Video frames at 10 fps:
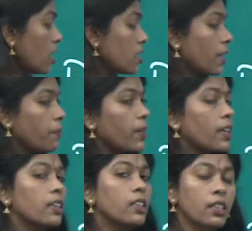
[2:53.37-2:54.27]
Same
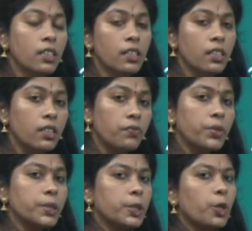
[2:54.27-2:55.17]
way, the
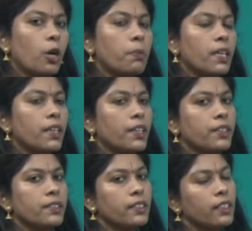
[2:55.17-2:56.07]
first topic here
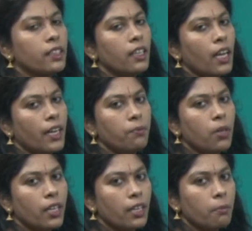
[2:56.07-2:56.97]
is
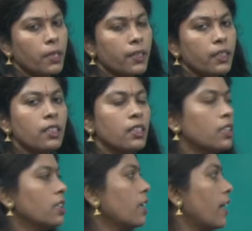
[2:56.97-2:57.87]
environmental
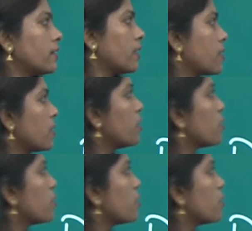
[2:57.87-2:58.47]
ethics.